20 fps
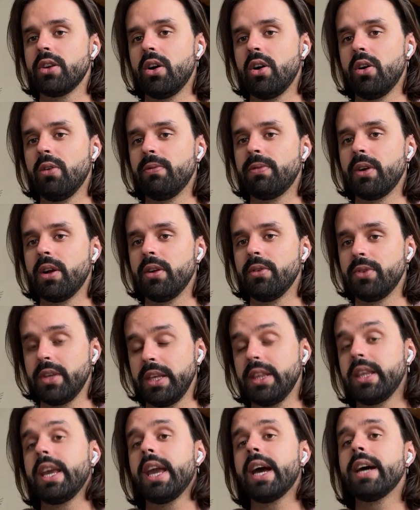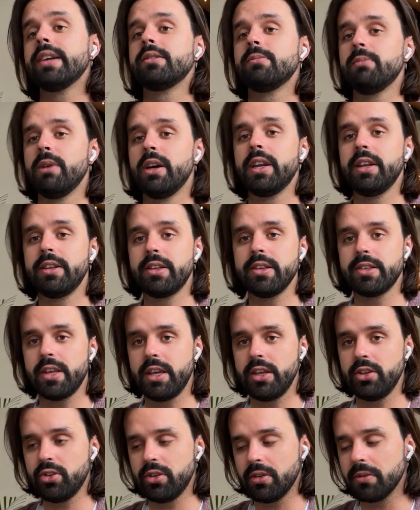of the ad
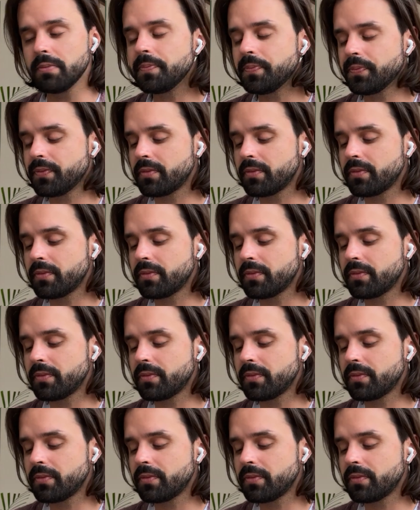monetization.